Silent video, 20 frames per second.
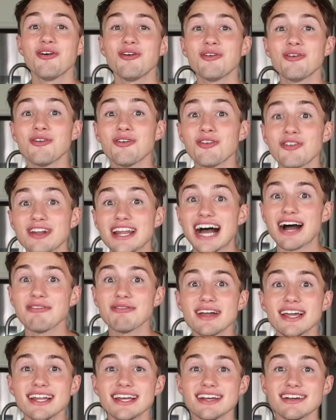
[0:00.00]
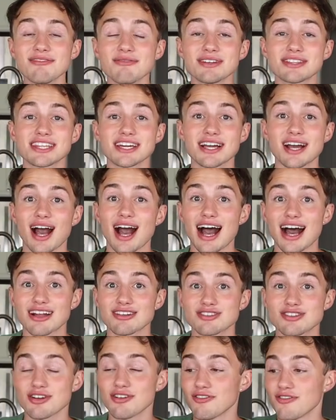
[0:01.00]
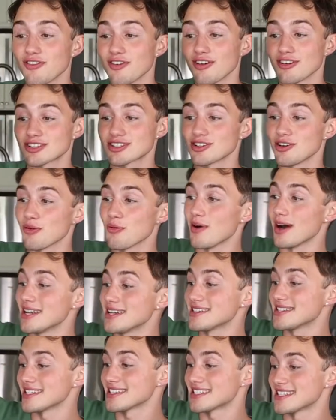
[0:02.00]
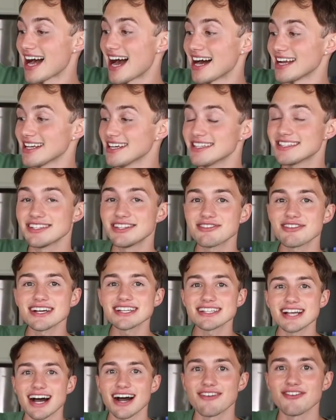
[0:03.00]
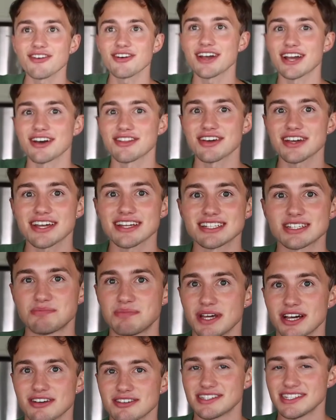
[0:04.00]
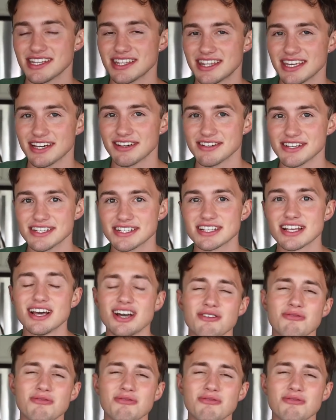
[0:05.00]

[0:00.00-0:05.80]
Ooh, now we're getting in with the controversial one, Dasani. Did you guys ever hear the conspiracy theories?